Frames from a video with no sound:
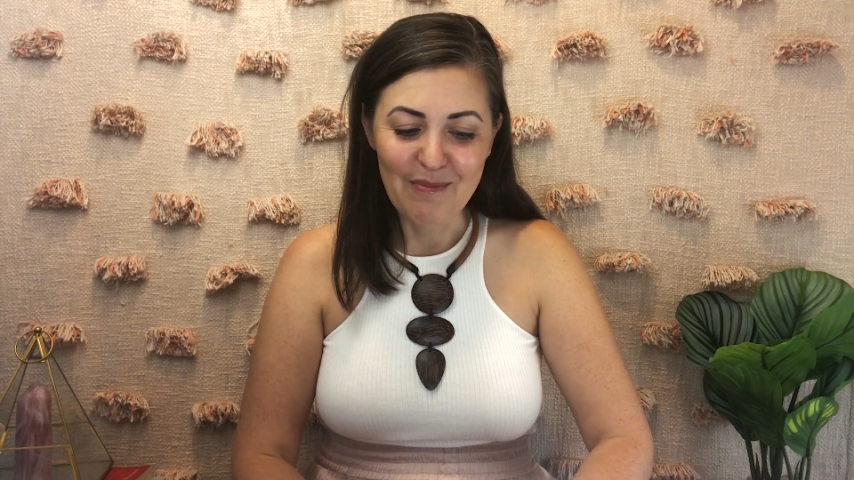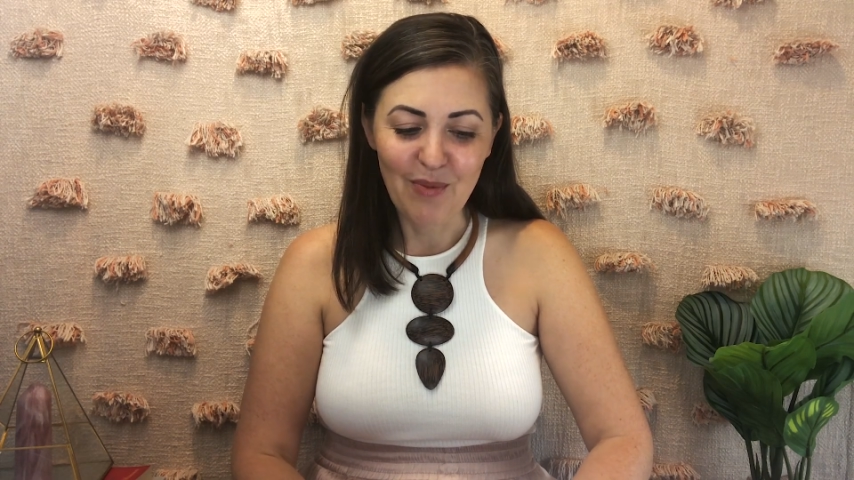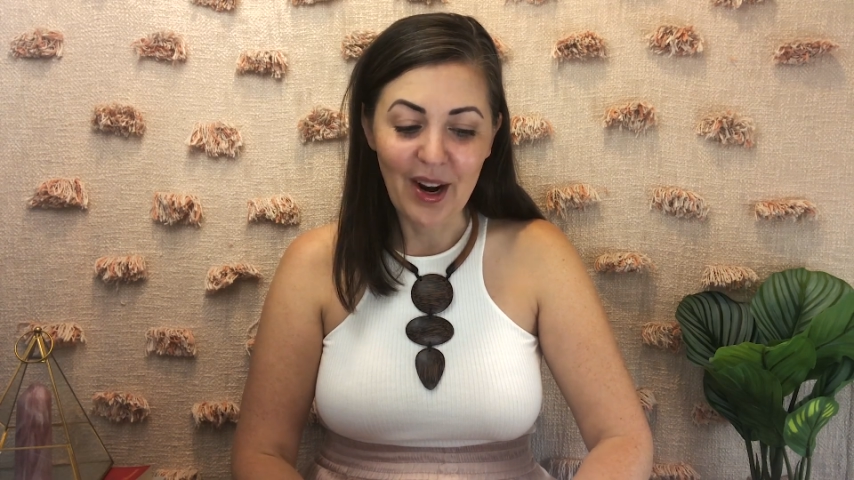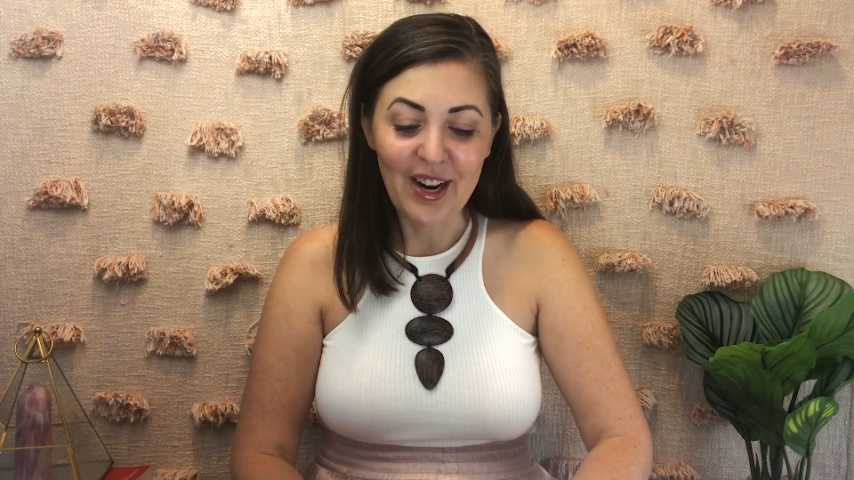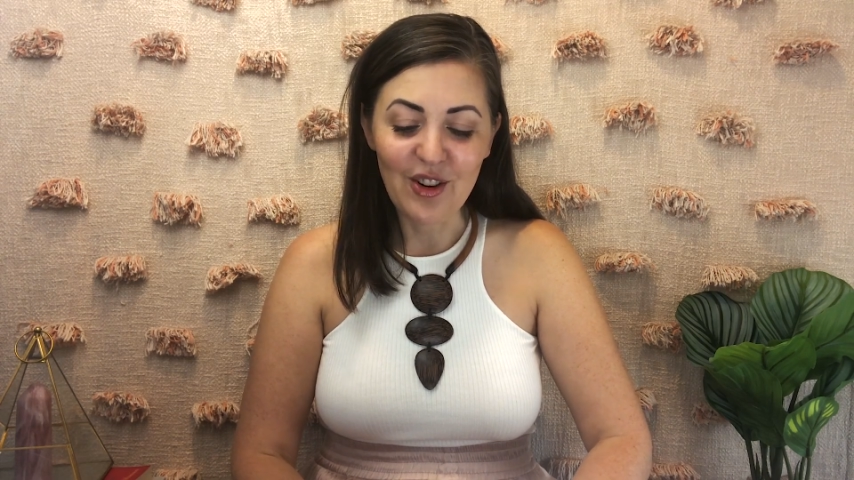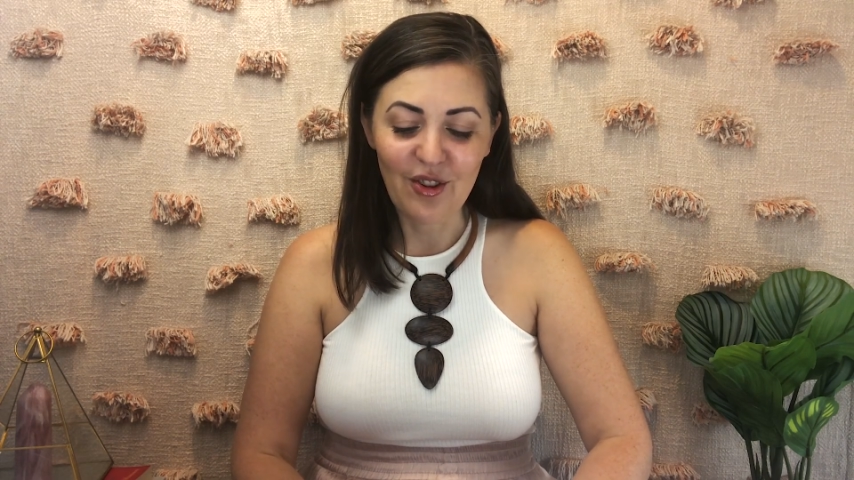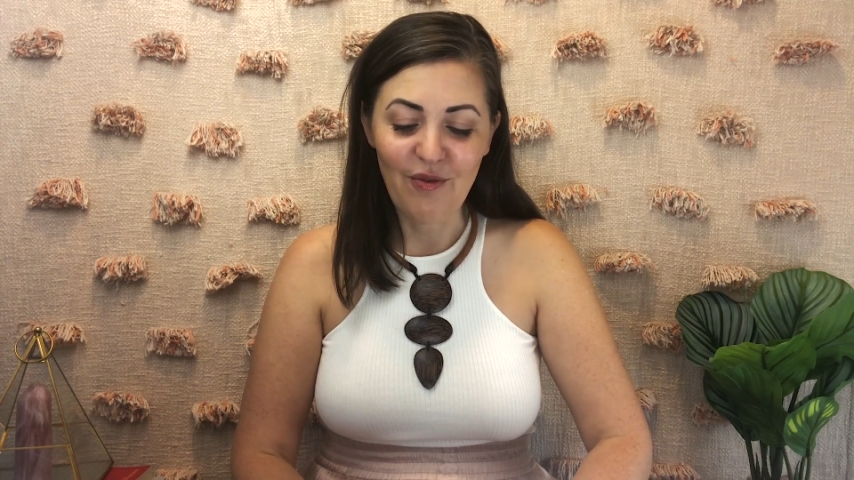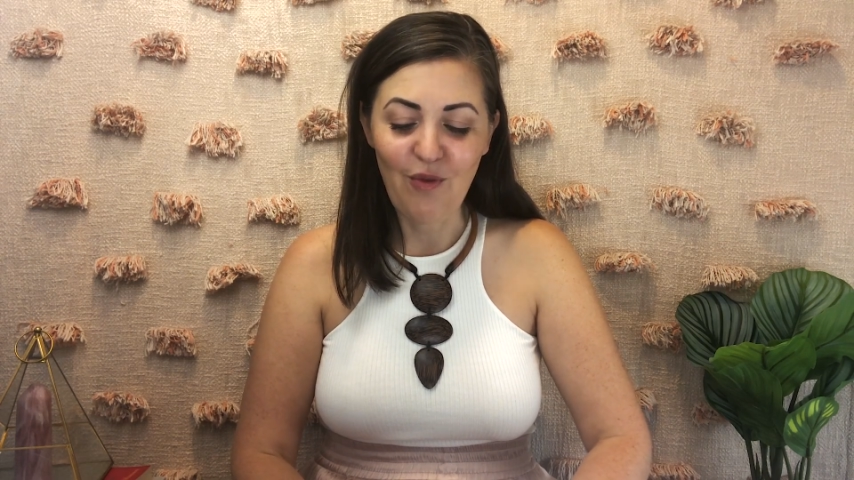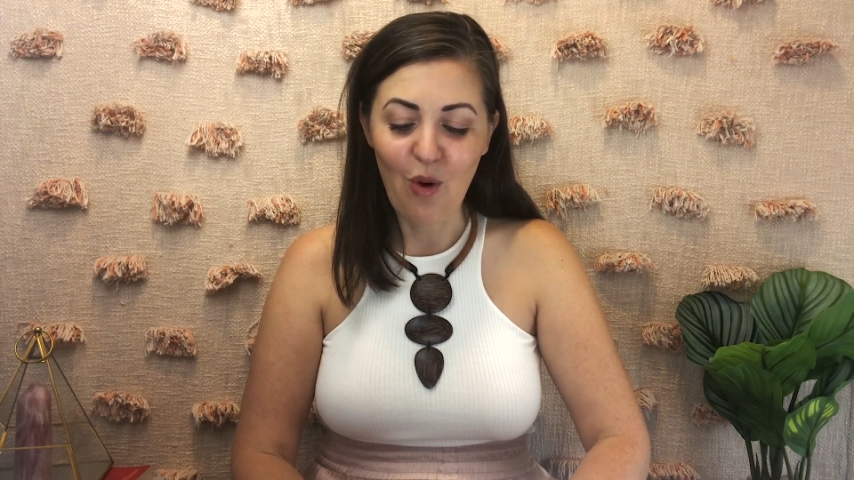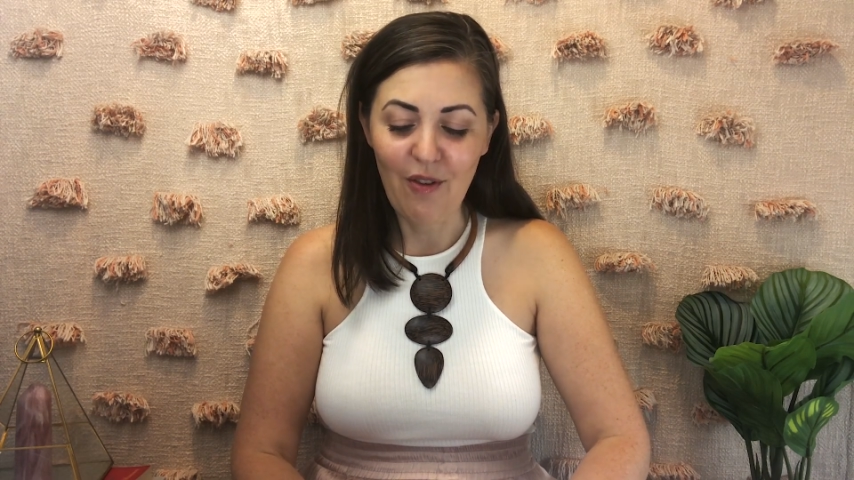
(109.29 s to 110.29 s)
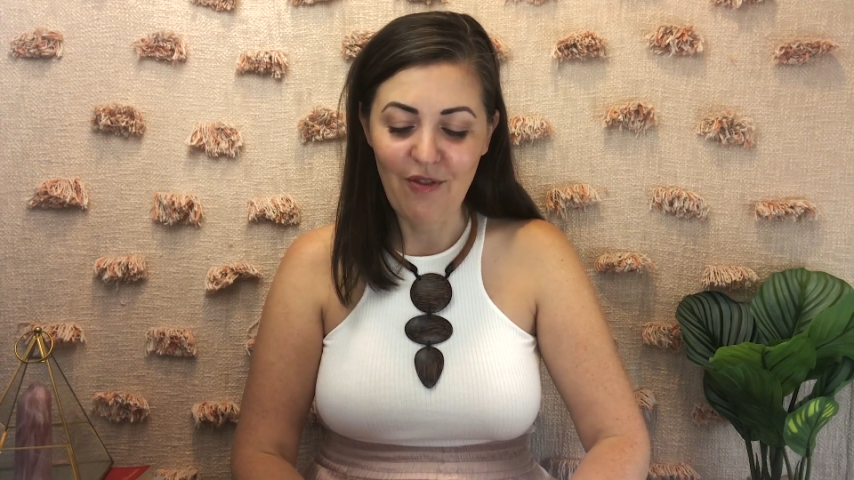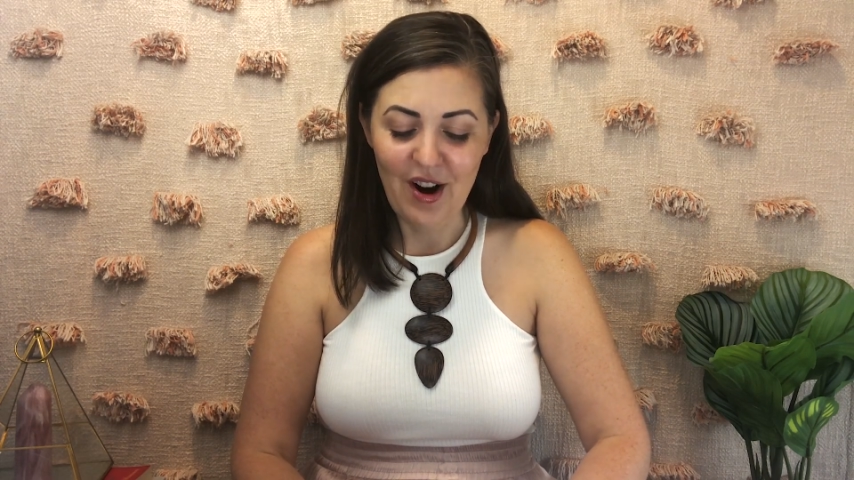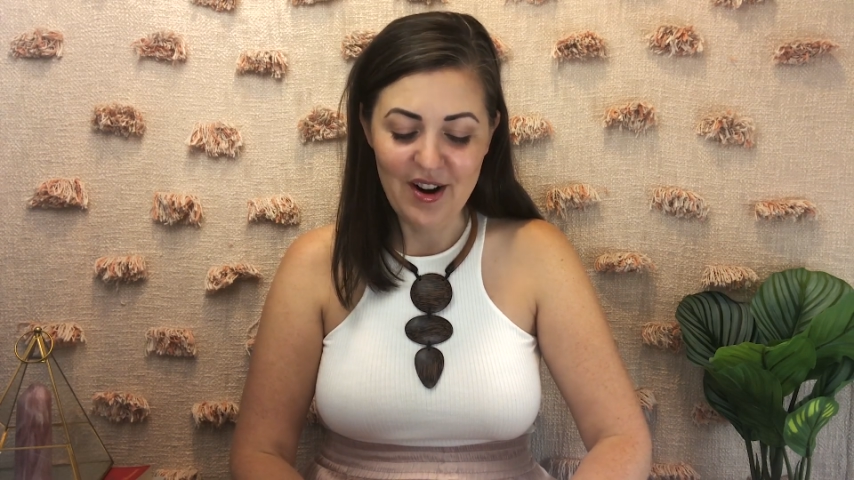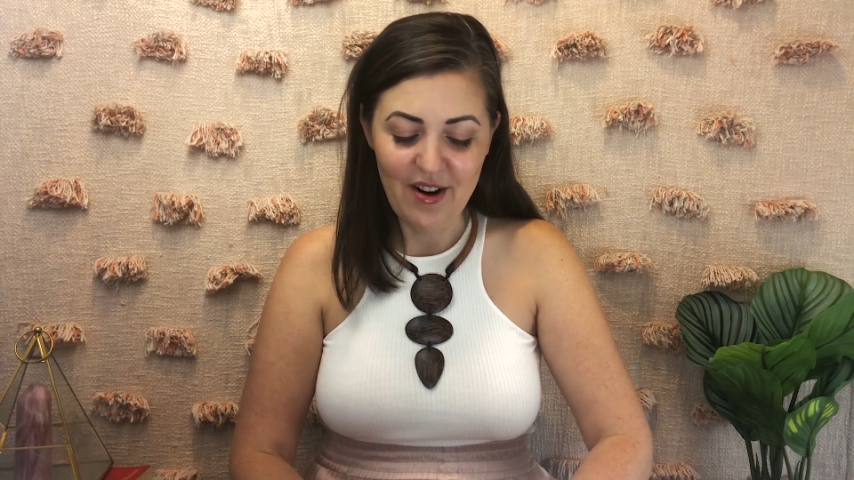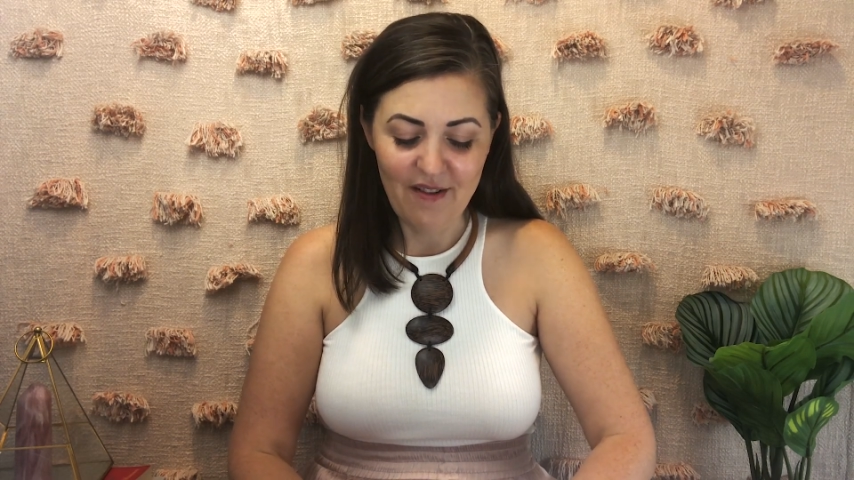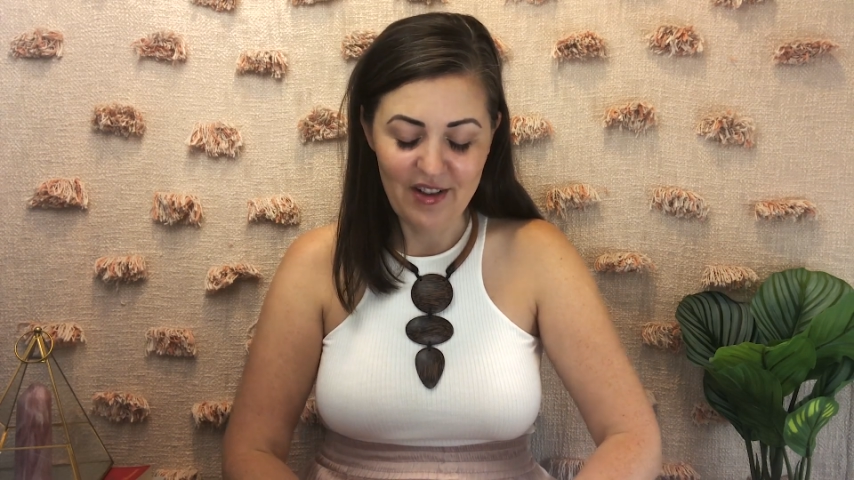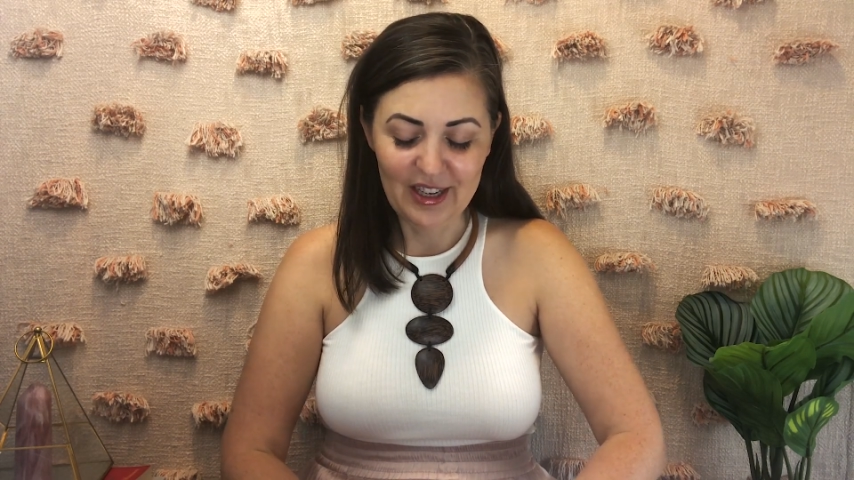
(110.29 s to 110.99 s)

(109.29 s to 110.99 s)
bringing to the forefront of